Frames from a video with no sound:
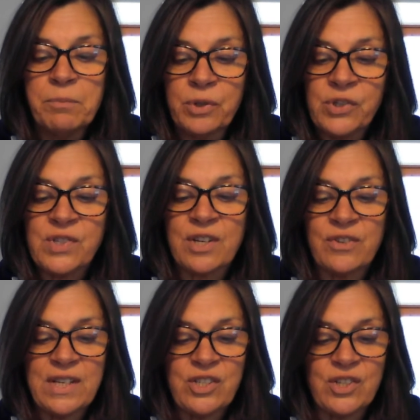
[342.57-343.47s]
Most
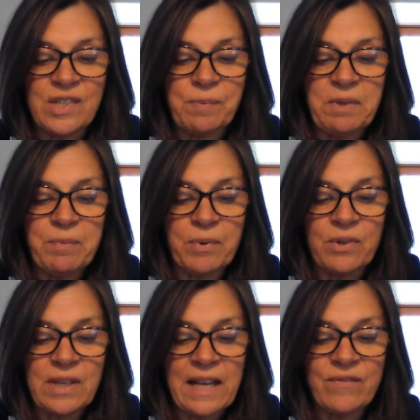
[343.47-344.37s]
courageous
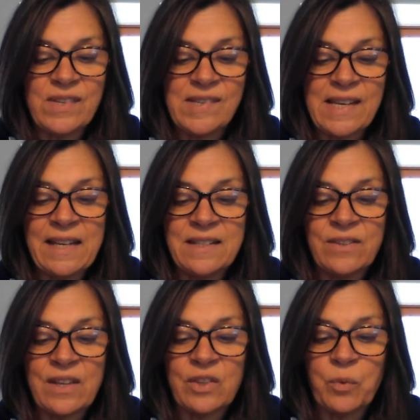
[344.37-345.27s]
people have
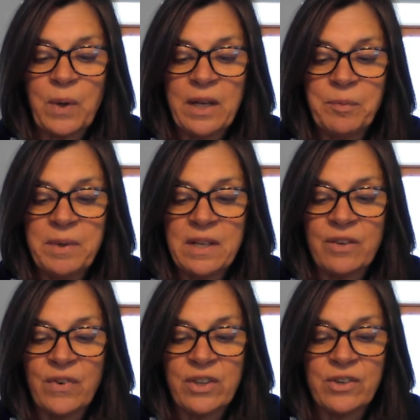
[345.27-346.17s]
decided that the well-being
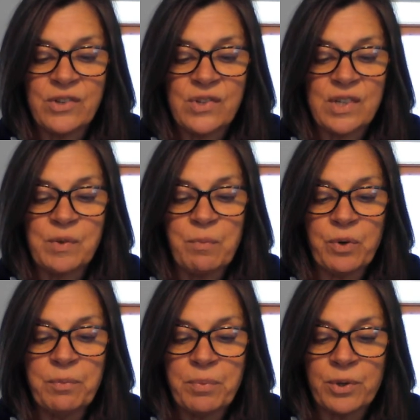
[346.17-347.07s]
of others is
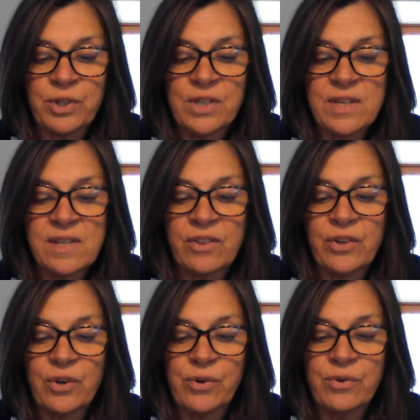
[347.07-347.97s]
more important than
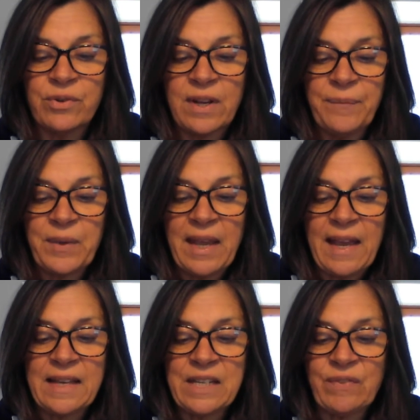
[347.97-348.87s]
their own
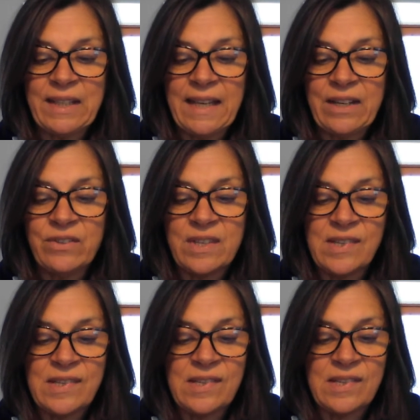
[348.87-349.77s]
and have allowed
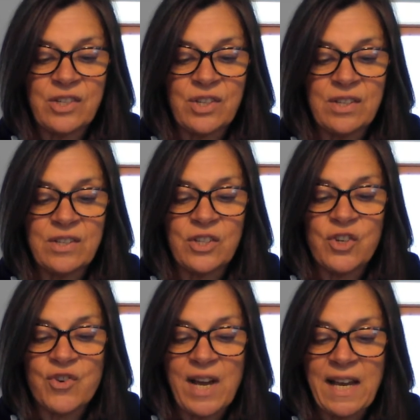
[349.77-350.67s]
this decision to
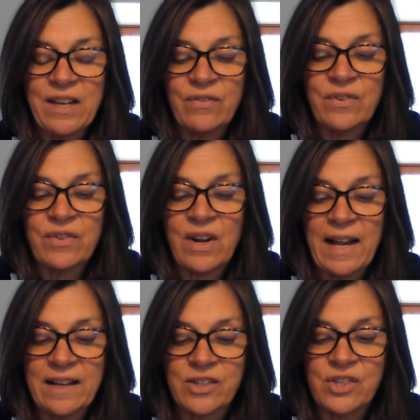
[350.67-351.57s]
drive their
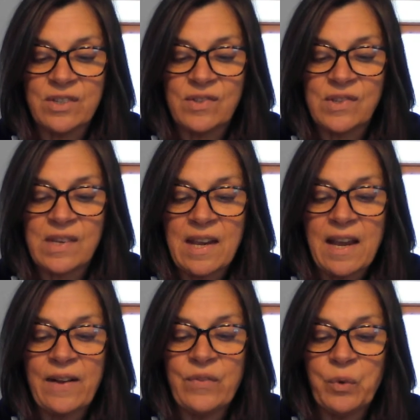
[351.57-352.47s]
actions
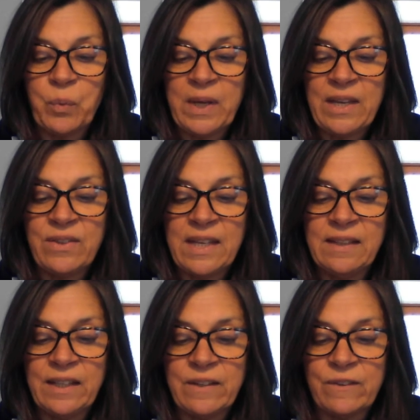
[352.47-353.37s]
and the way they
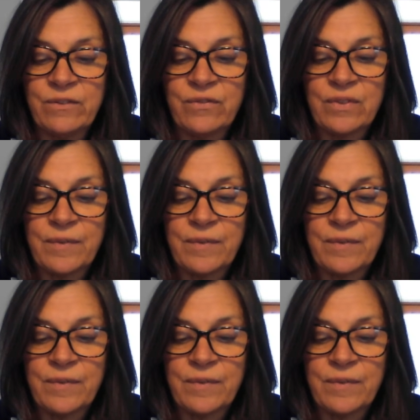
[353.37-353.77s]
live.